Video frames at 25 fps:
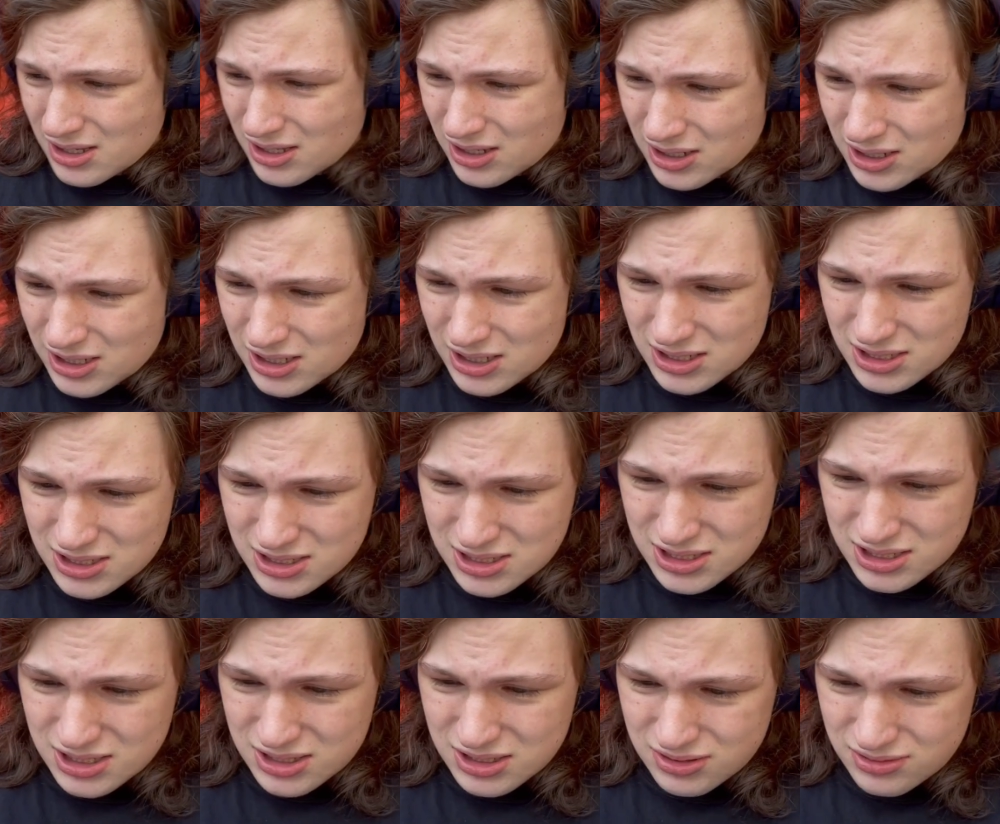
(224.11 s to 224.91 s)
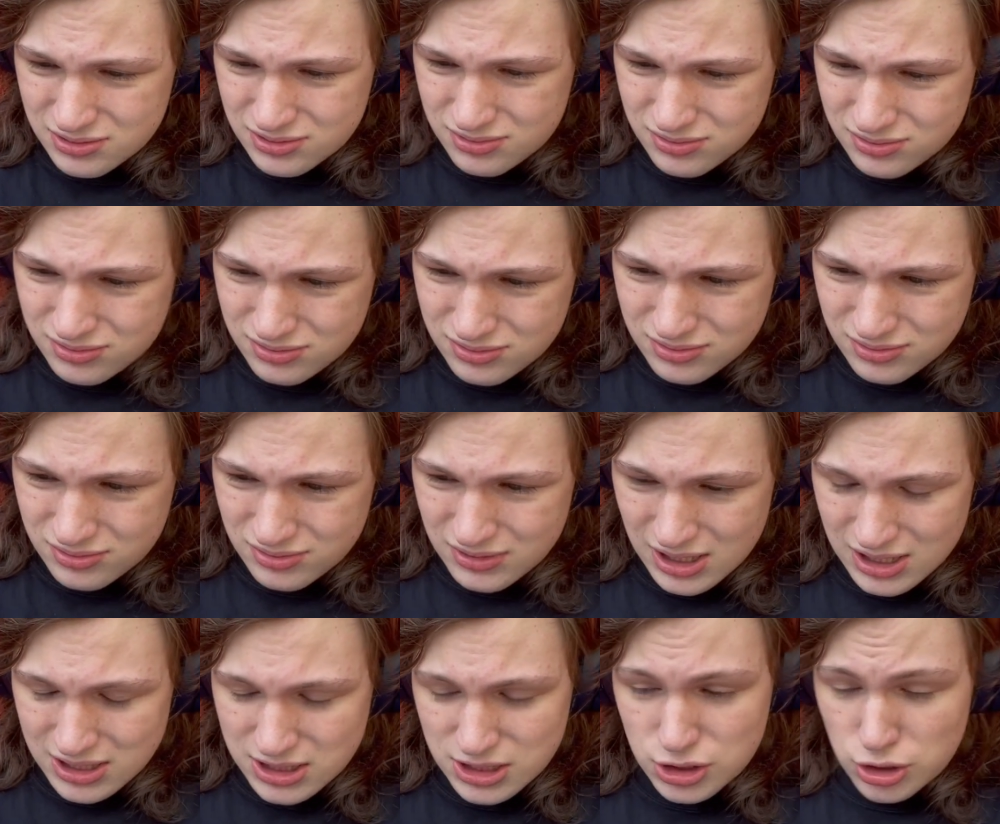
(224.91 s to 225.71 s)
because
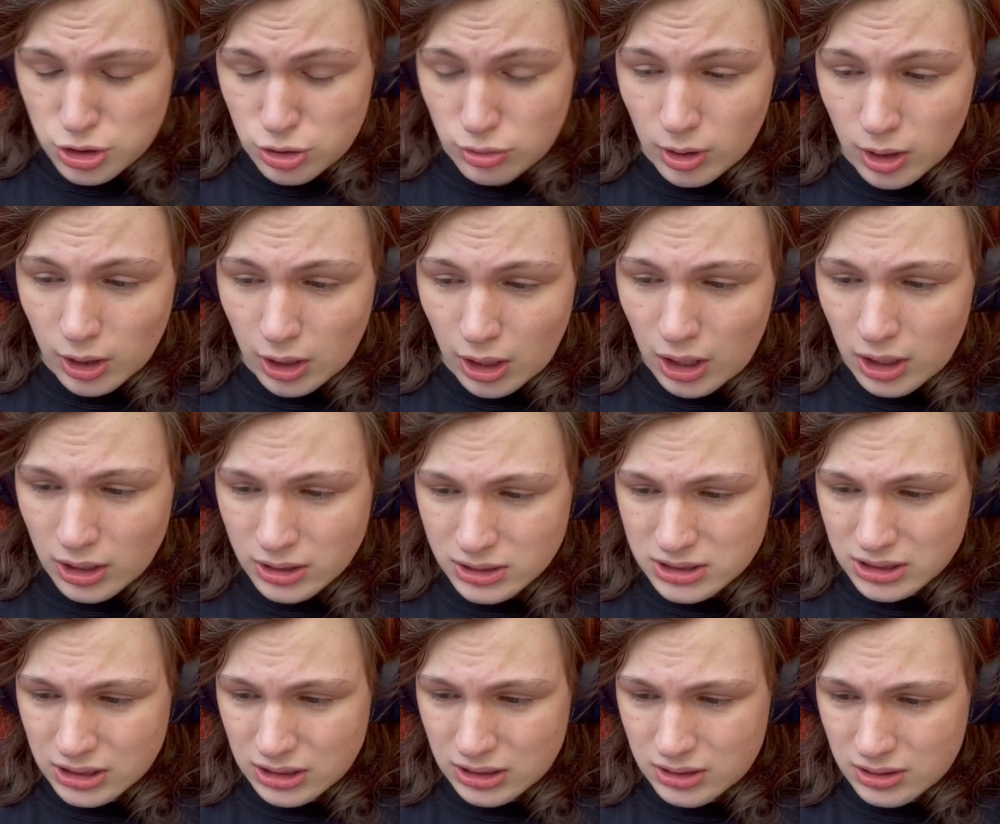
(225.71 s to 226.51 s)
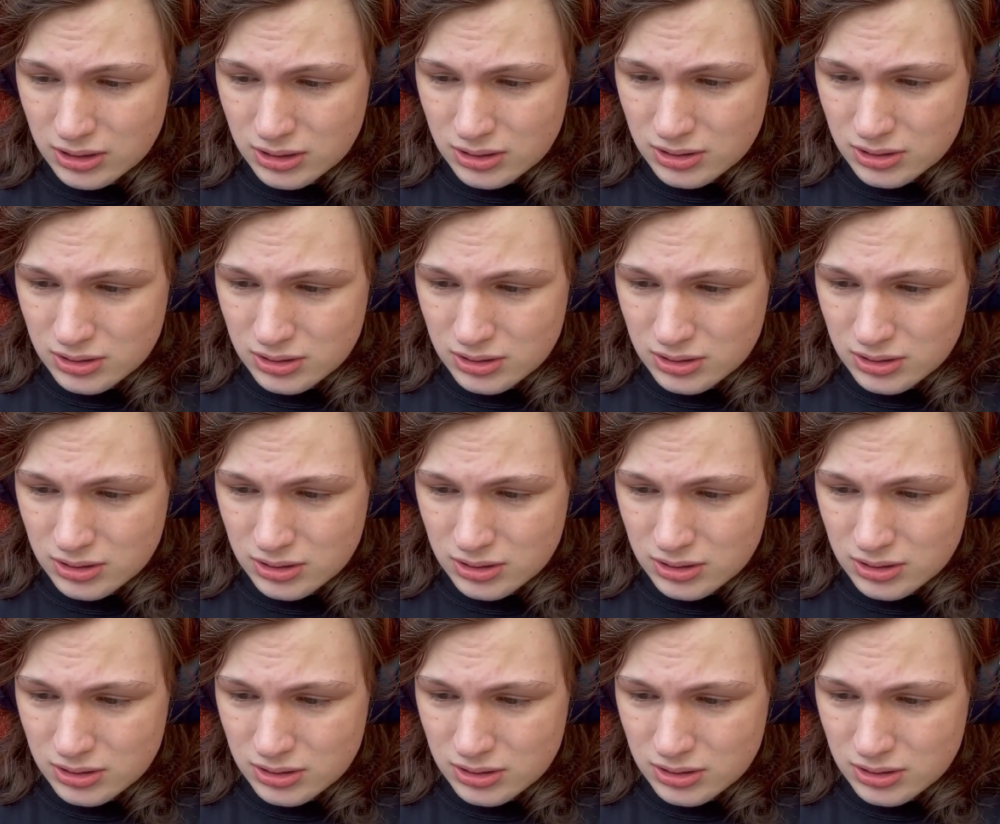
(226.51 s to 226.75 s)
it's newer content.